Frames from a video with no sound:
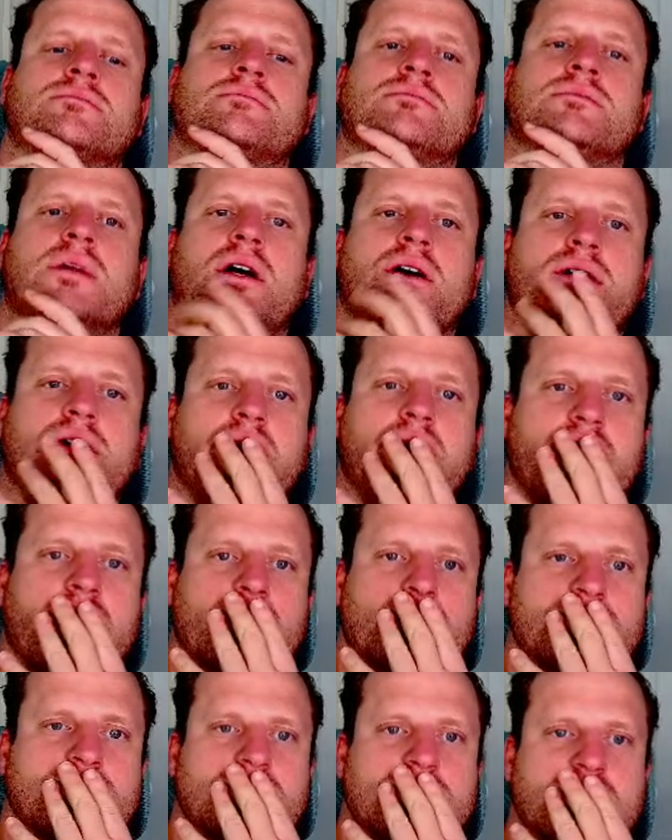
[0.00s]
Okay,
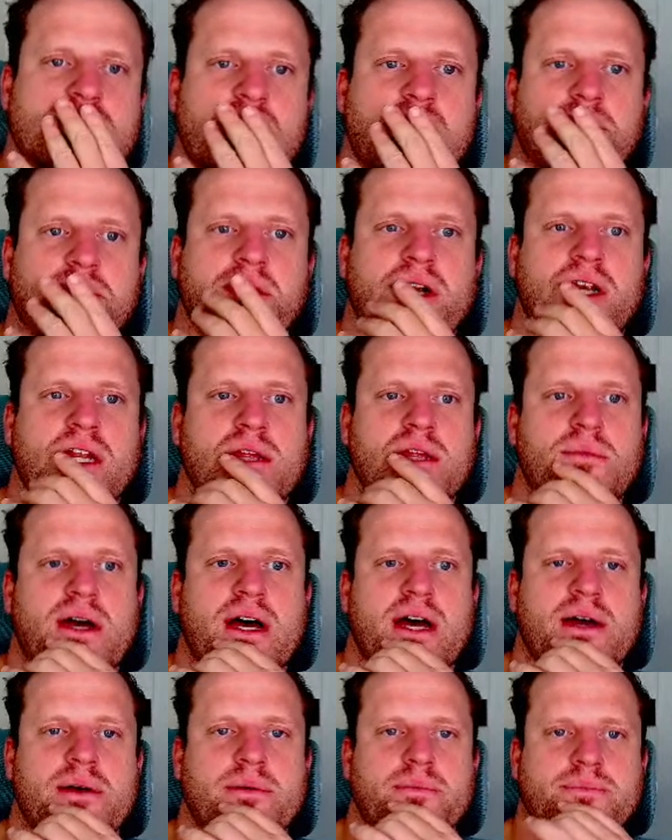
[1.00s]
it's not pretty,
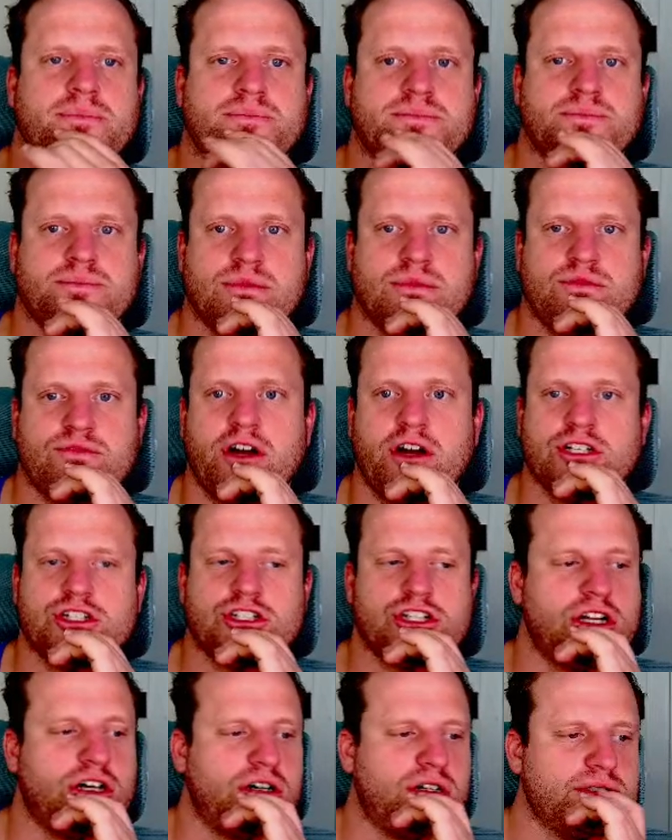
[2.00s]
but
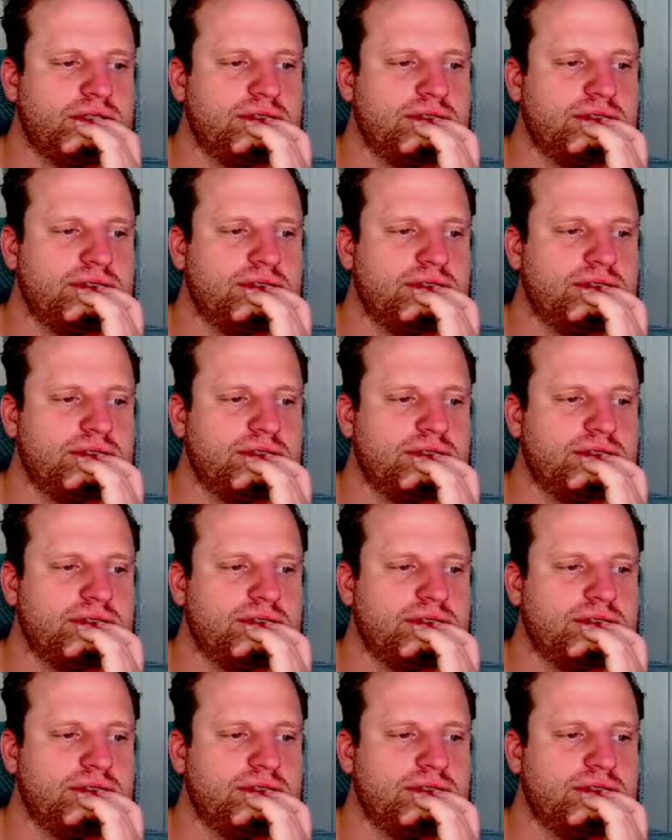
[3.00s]
functional.